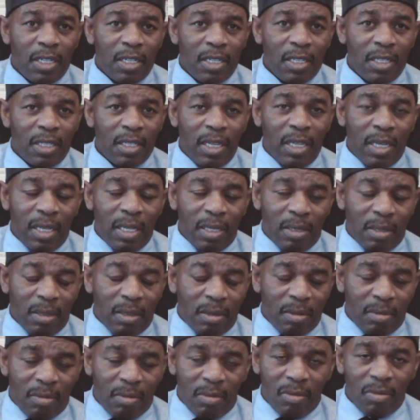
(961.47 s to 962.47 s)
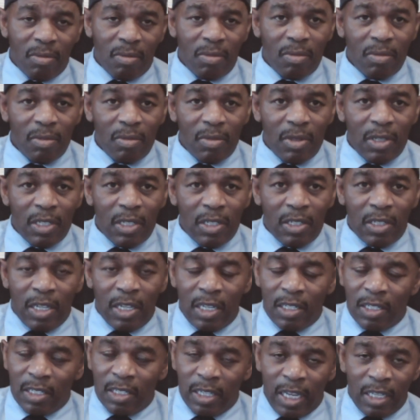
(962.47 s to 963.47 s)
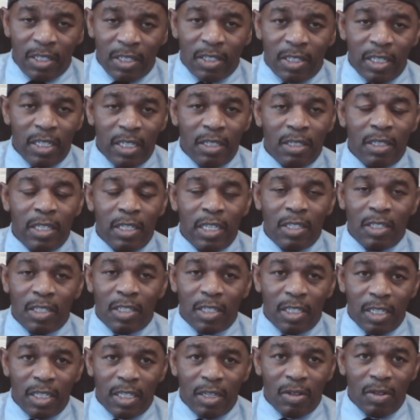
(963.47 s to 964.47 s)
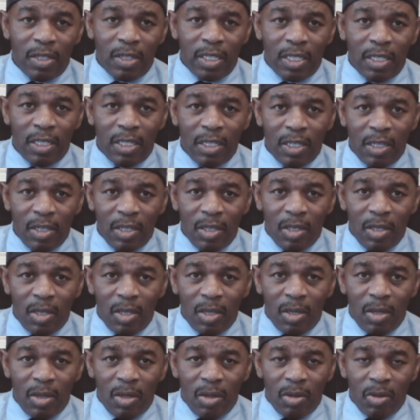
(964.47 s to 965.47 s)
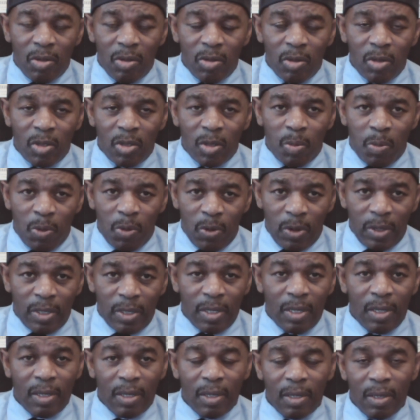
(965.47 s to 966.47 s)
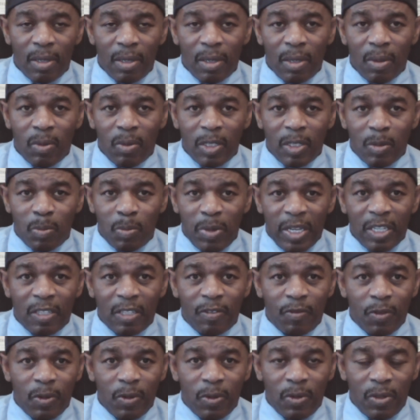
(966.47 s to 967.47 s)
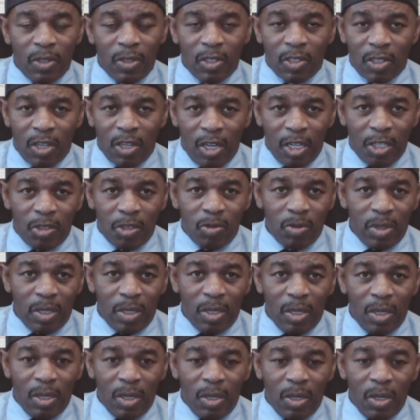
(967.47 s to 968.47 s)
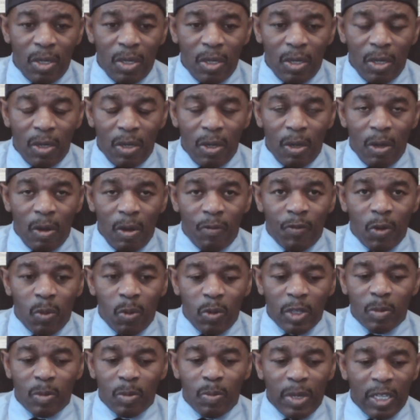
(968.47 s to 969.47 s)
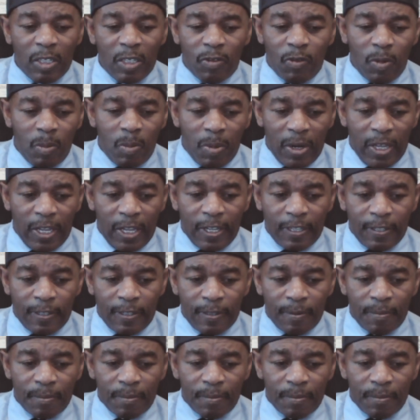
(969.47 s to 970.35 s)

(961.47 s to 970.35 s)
that does not necessarily support what's best for this country or for what's best for blacks.